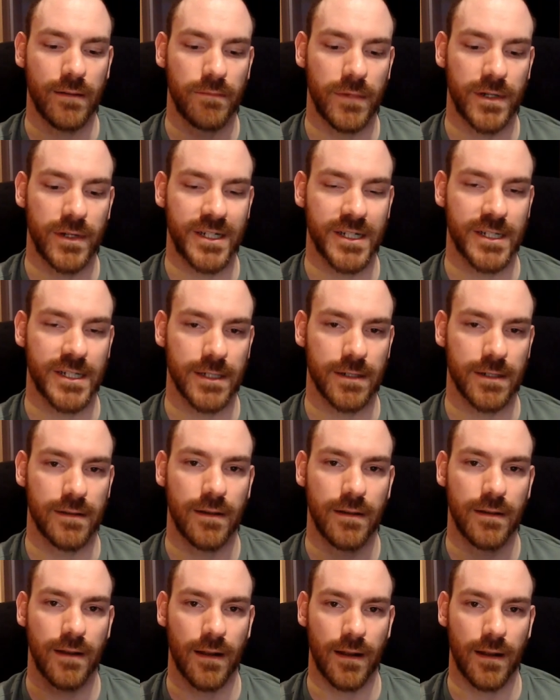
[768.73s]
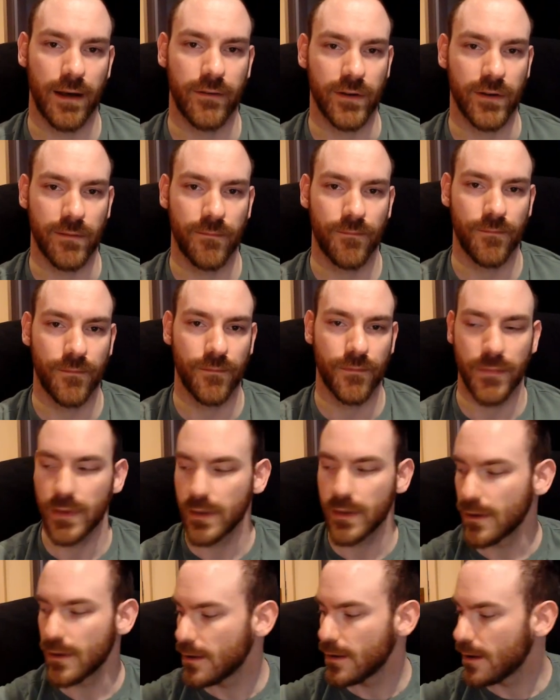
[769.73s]
magician, lover?
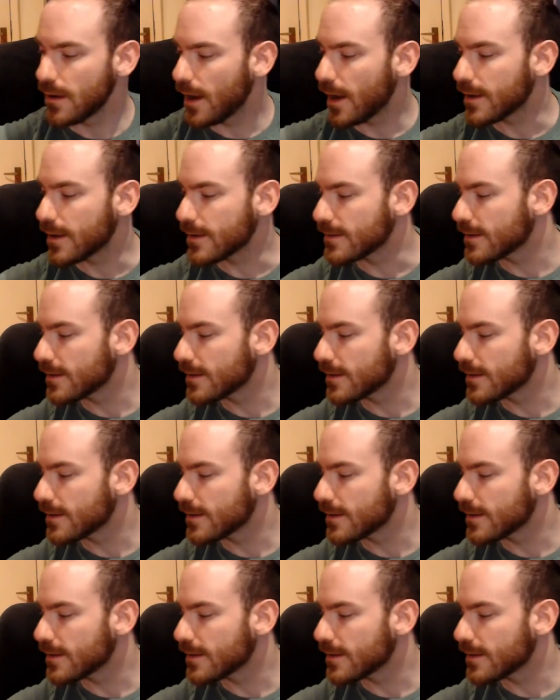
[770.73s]
And